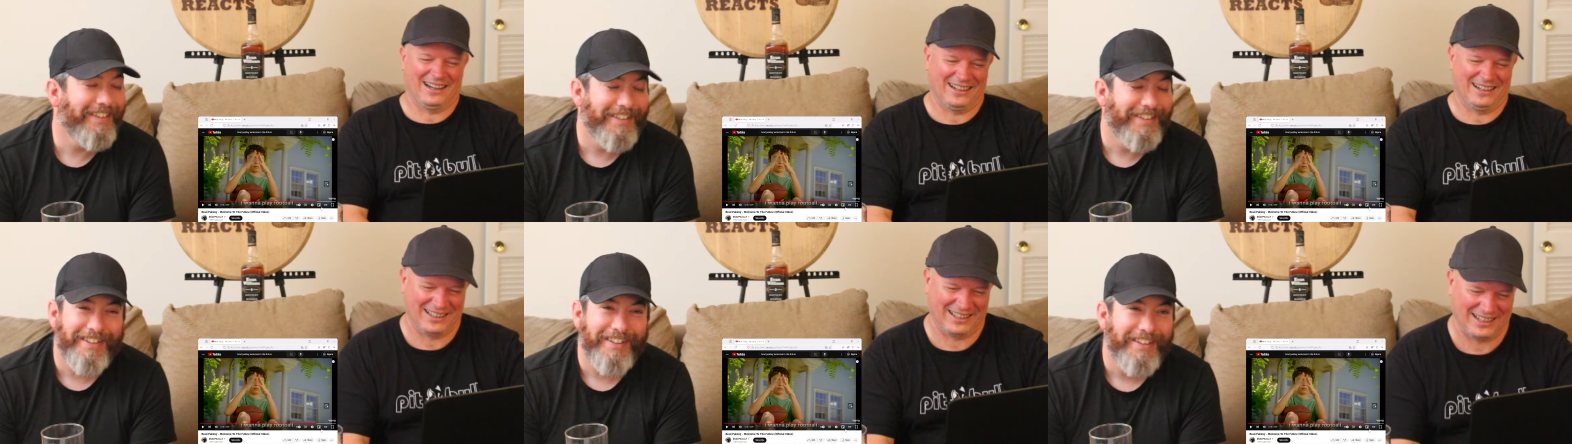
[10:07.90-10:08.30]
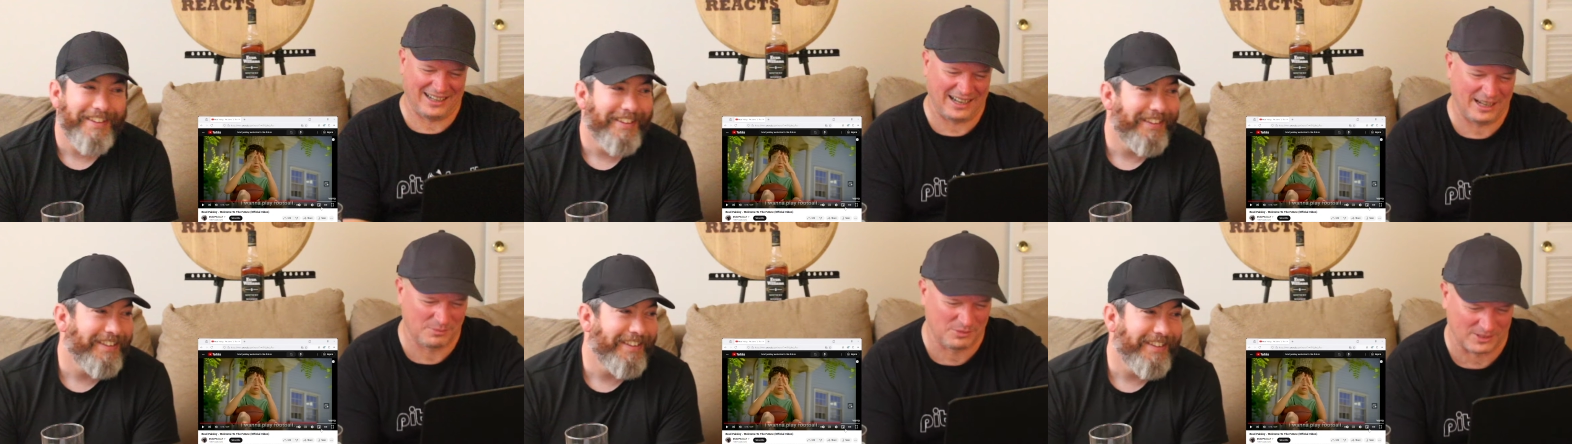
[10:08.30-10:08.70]
Speaker 1: yeah,
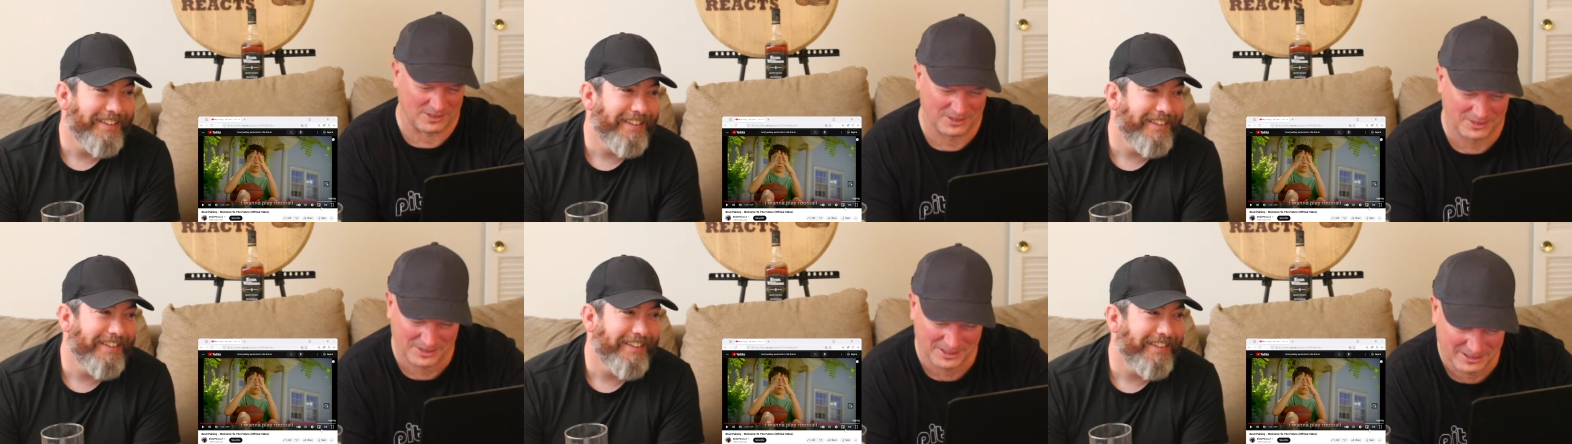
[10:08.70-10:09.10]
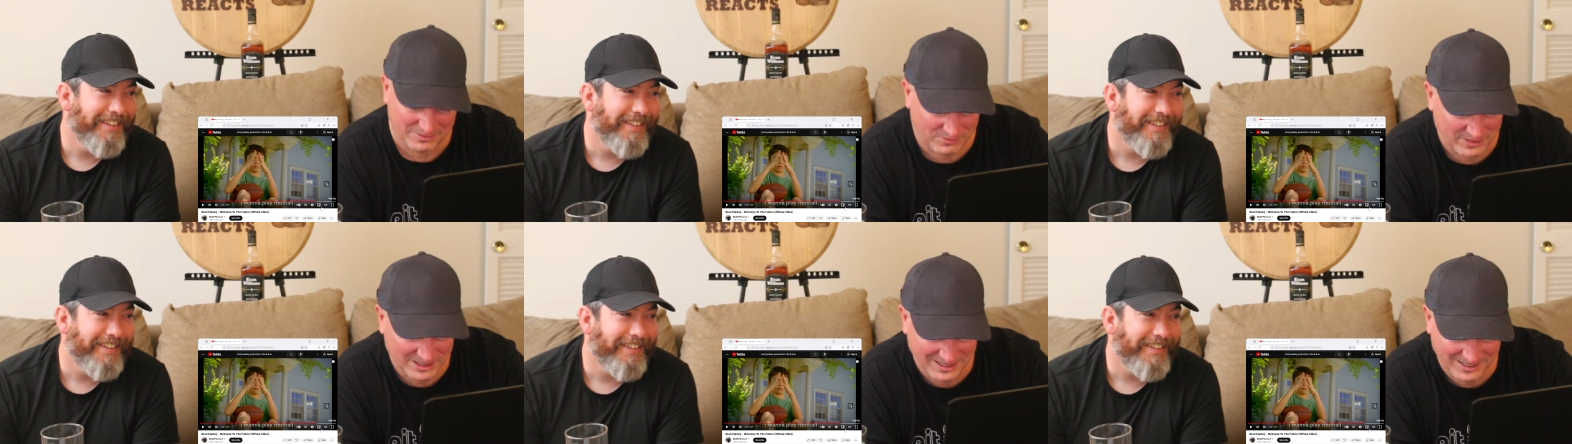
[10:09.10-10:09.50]
absolutely a
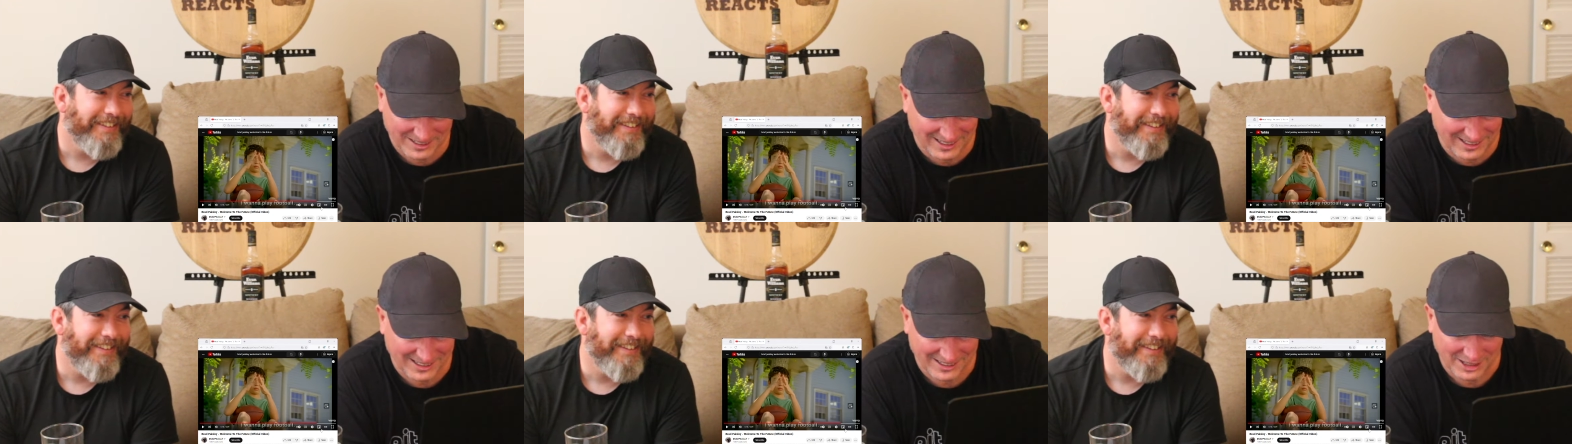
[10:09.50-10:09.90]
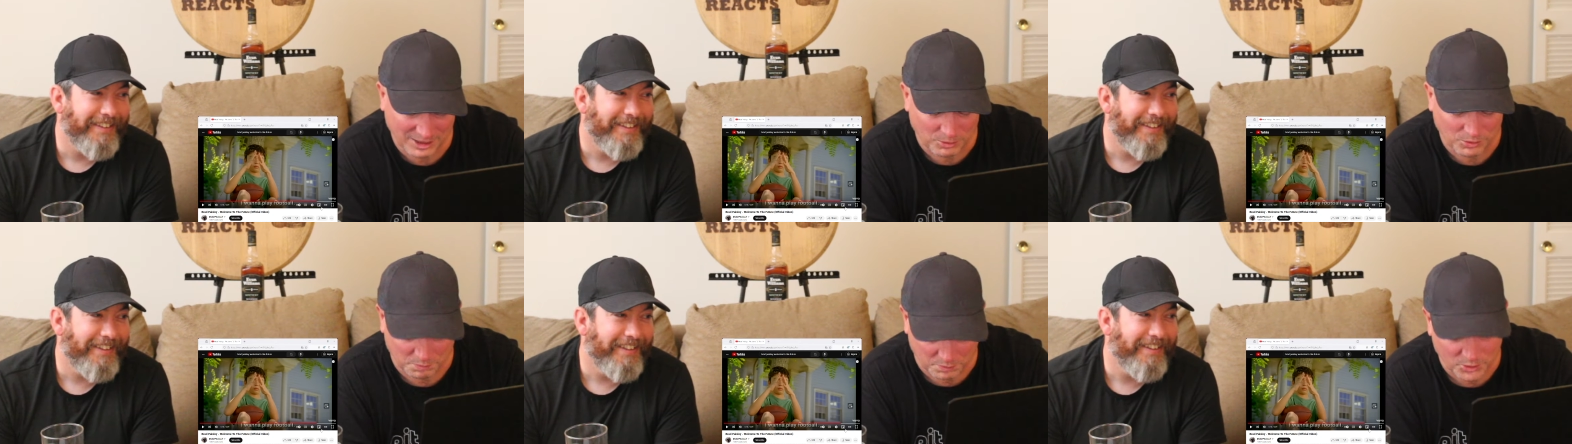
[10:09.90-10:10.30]
Fed line. That was
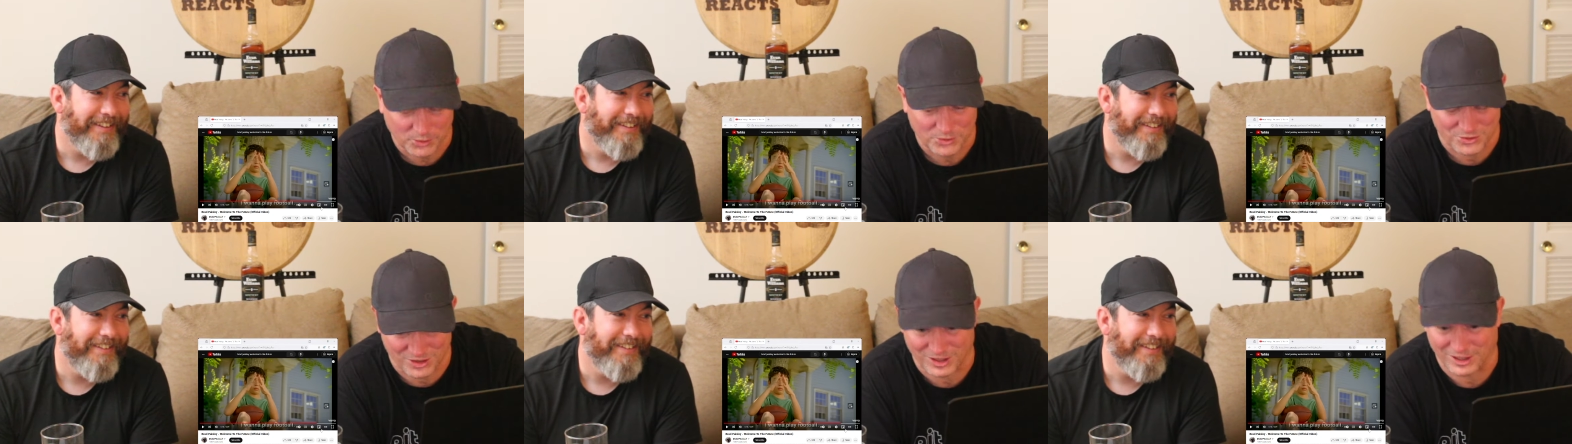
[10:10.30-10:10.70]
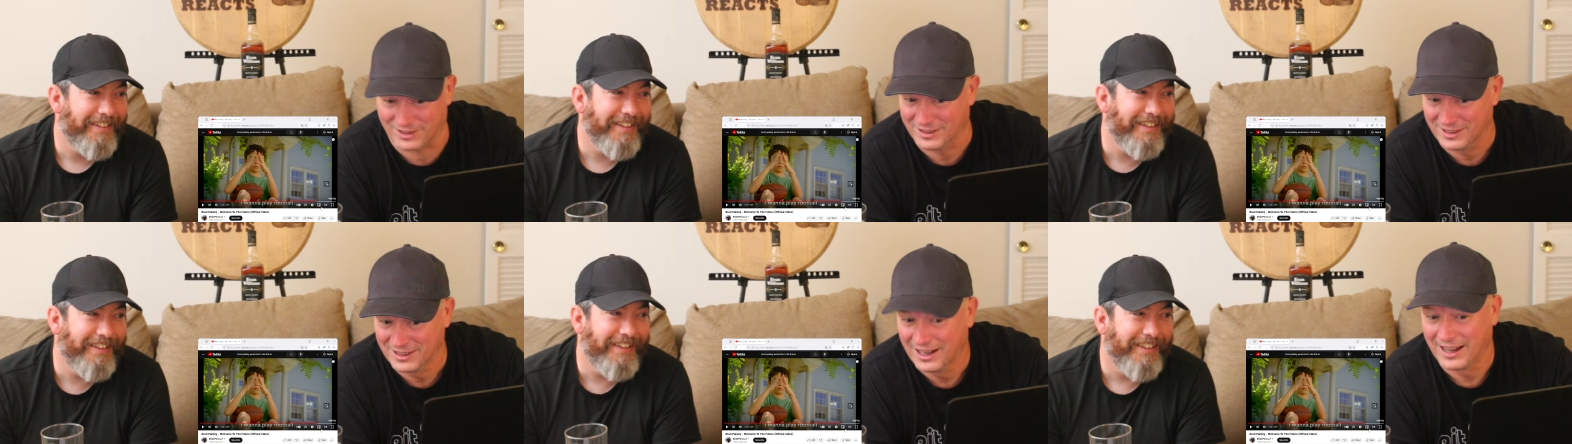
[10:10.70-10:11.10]
bullshit.
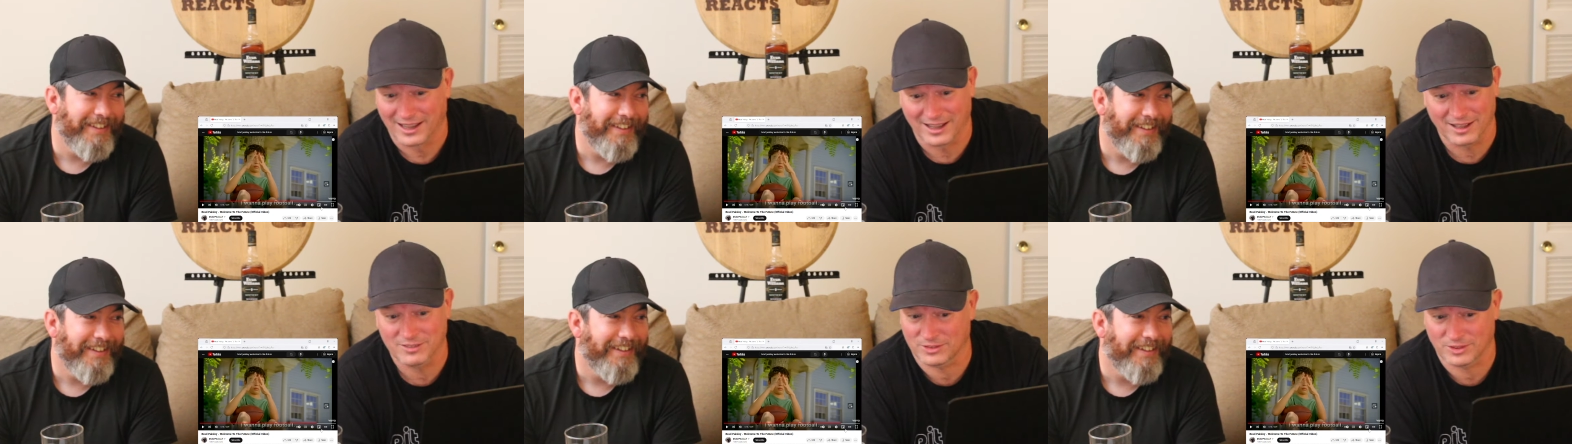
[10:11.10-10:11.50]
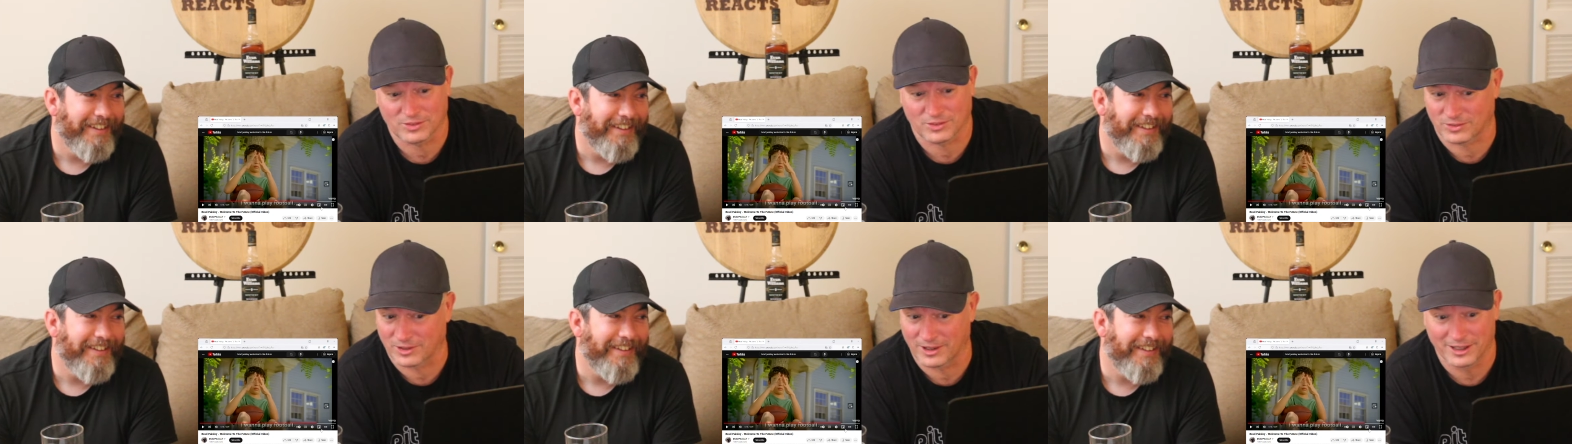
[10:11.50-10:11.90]
That's just
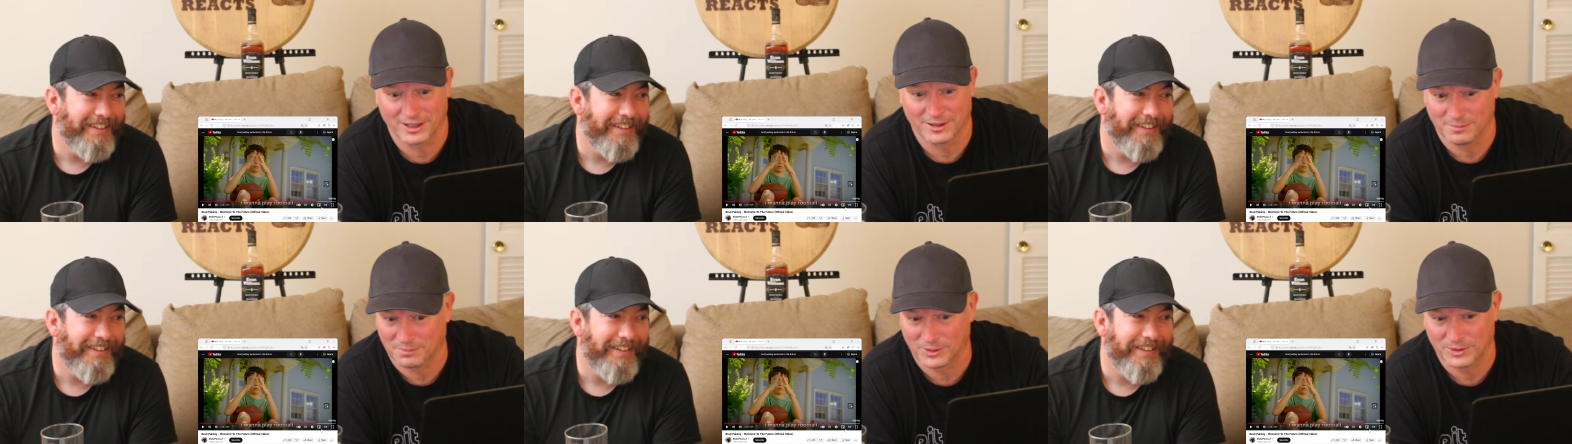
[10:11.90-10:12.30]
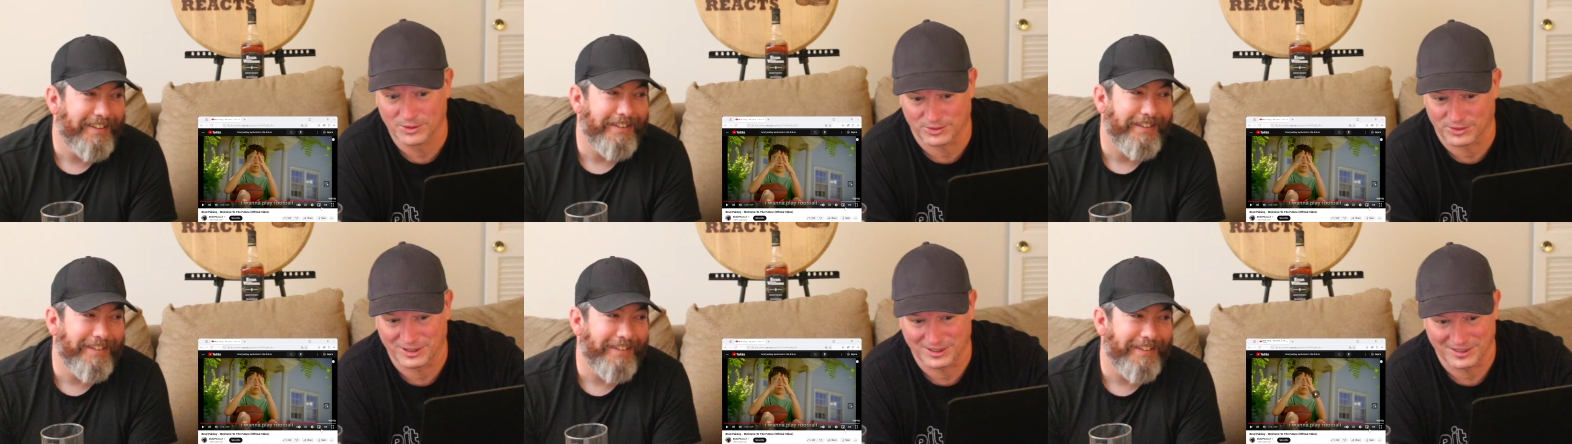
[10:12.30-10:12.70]
straight up
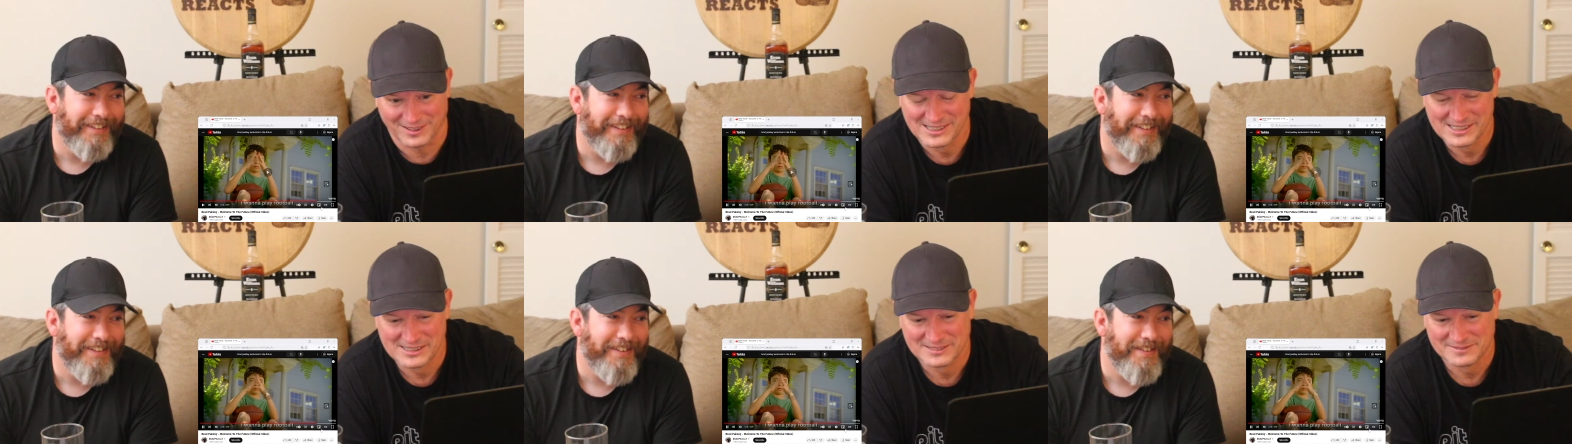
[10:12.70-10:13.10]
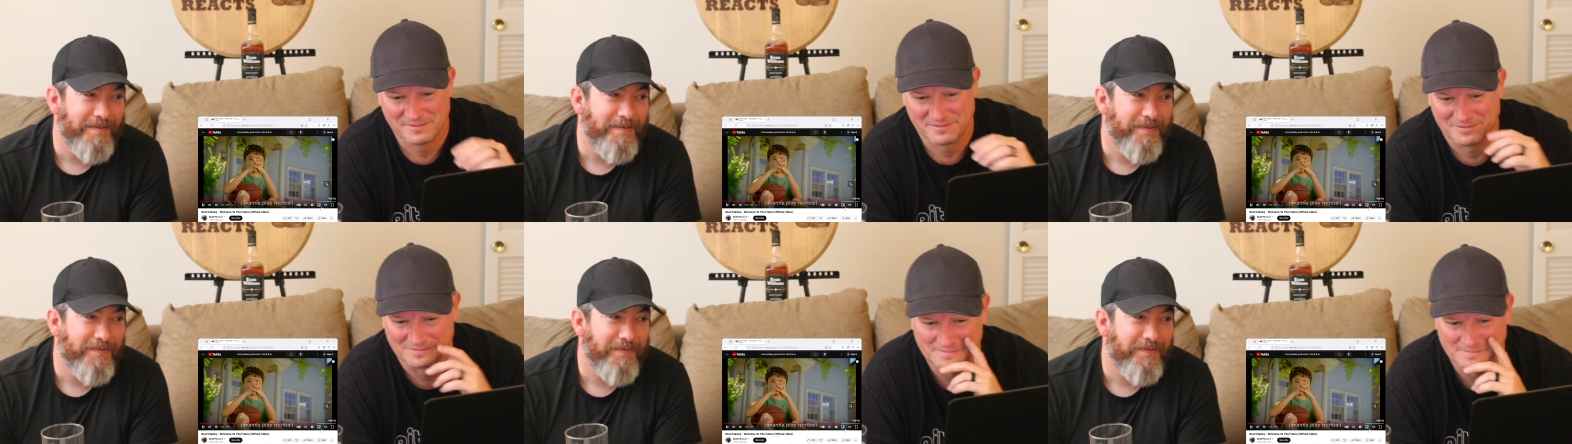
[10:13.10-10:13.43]
bullshit. I